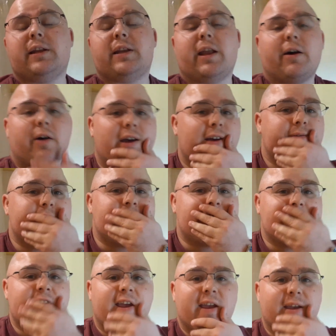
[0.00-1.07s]
Now I haven't
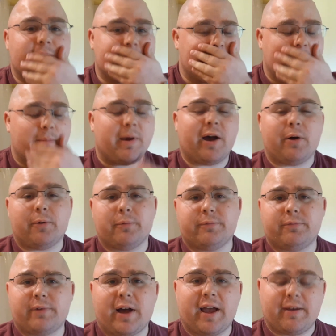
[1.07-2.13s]
shaved in about
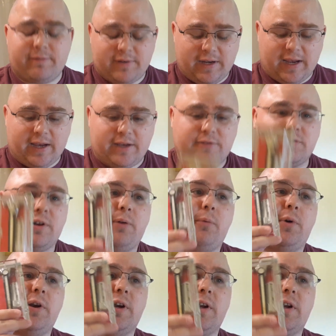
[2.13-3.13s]
5 days, and I wanted